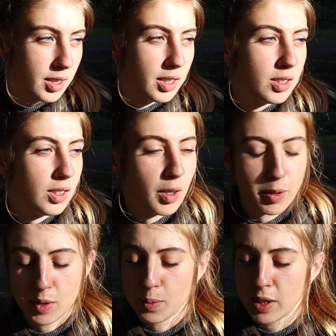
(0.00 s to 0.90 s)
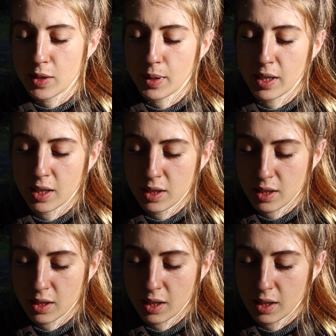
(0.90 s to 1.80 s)
They do go up to mid-20ish
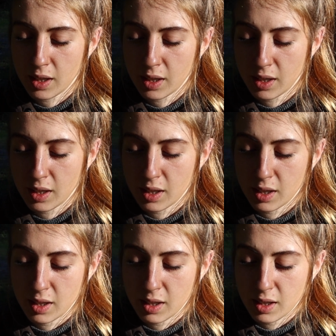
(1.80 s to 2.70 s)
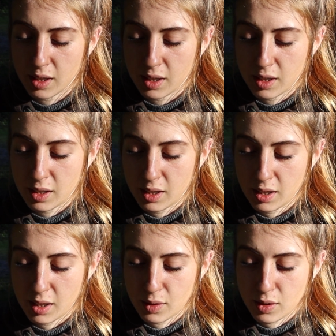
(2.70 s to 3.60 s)
in here. And
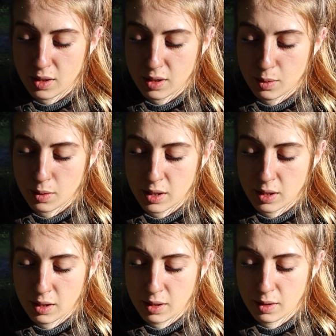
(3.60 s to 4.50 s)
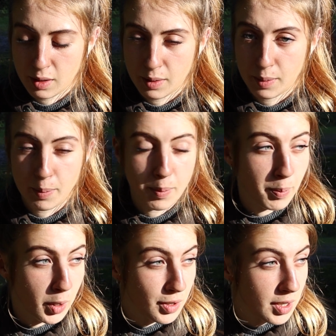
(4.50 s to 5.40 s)
that was just one
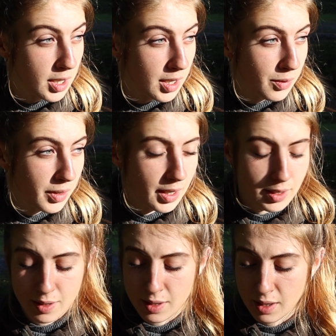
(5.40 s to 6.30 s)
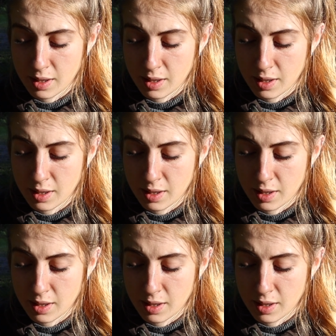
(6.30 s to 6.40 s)
boshing in the reeds.